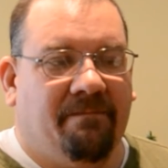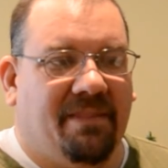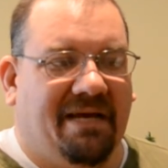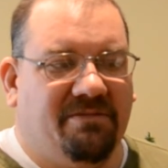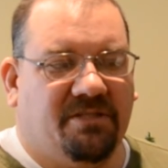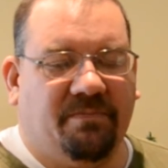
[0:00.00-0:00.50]

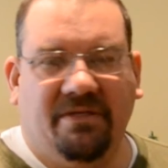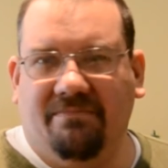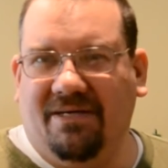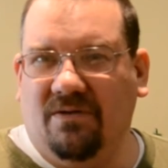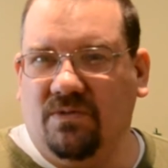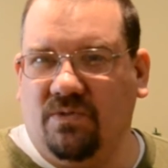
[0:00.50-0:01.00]
I'm just putting
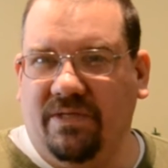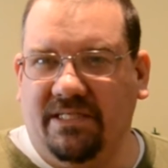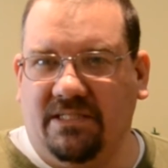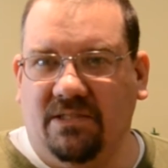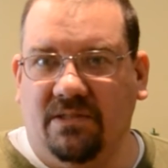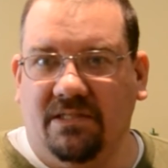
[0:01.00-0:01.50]
my own
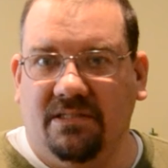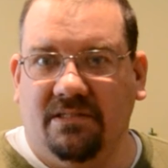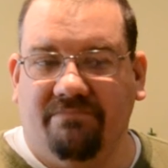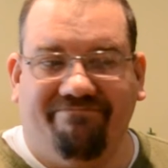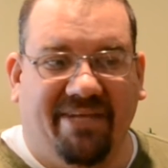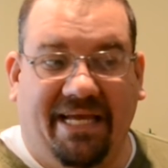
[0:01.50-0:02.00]
twist to it.
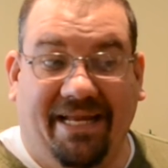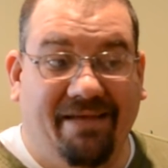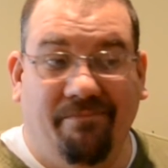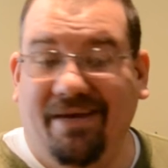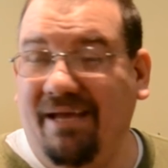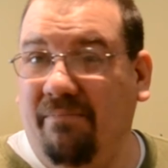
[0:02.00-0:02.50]
And
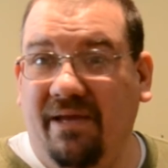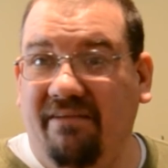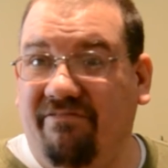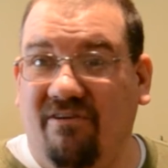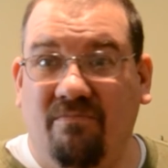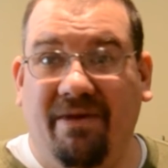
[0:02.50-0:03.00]
it may be
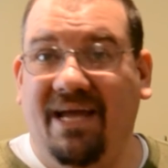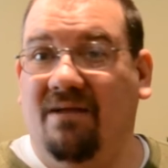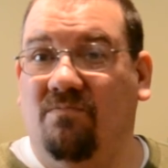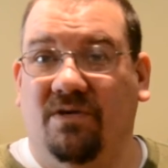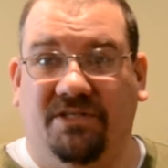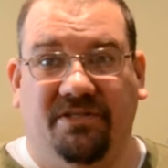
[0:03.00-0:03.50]

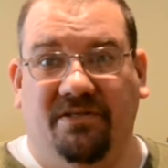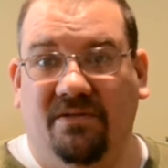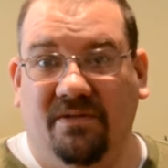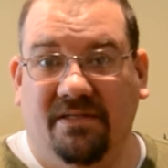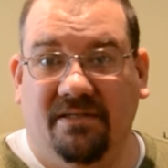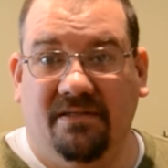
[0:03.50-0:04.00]
verbatim what you're doing,